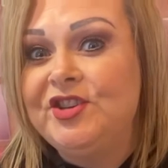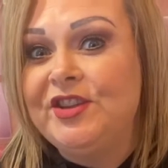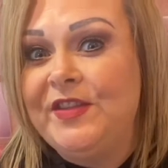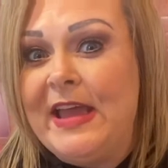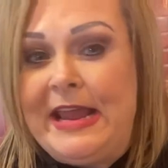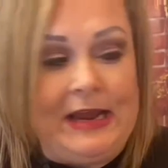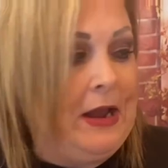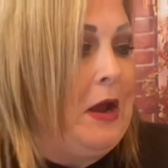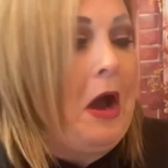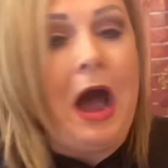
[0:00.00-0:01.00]
you
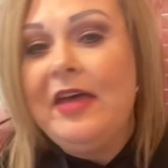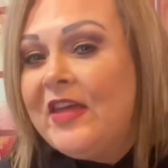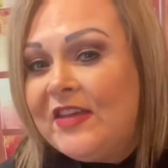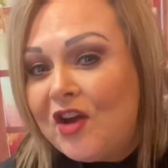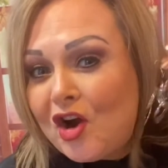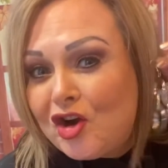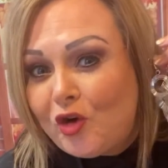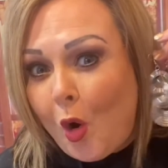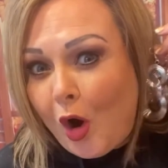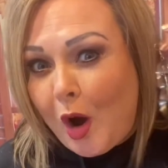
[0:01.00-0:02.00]
think? I think they're
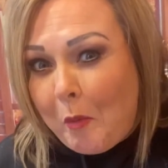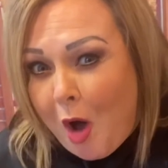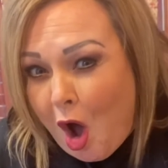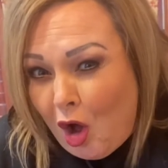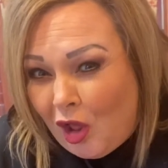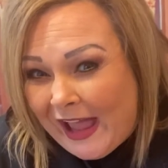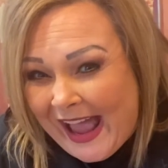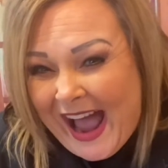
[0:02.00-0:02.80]
adorable.